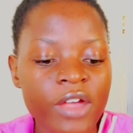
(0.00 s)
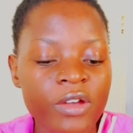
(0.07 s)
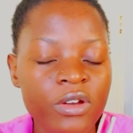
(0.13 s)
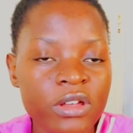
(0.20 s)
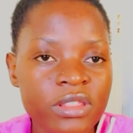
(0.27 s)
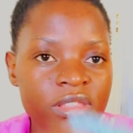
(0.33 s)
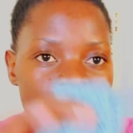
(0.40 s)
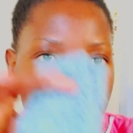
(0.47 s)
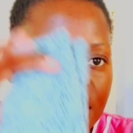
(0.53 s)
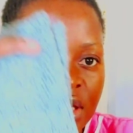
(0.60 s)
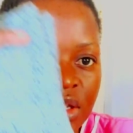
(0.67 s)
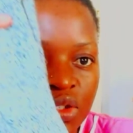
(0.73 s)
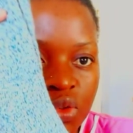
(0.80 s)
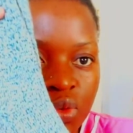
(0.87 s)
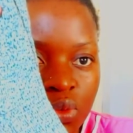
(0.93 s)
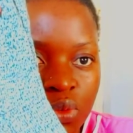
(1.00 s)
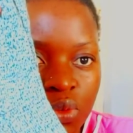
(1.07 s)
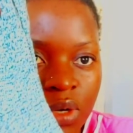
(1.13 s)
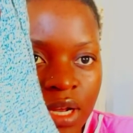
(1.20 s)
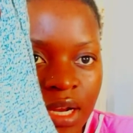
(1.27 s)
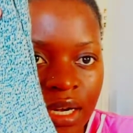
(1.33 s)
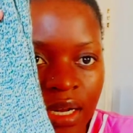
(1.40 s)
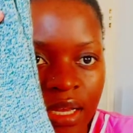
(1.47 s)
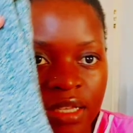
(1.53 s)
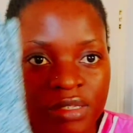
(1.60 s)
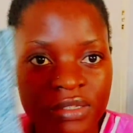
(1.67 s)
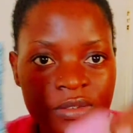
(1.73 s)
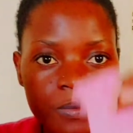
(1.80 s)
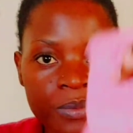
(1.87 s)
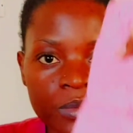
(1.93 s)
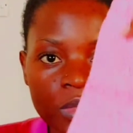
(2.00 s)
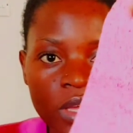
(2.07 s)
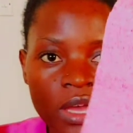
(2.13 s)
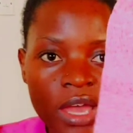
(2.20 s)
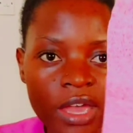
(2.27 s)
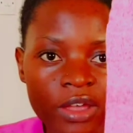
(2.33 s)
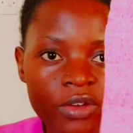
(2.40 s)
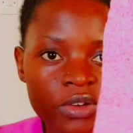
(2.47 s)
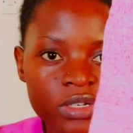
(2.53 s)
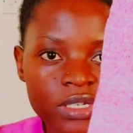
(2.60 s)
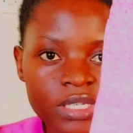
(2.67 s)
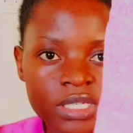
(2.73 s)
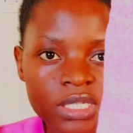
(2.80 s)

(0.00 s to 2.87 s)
I got this in two colors. I got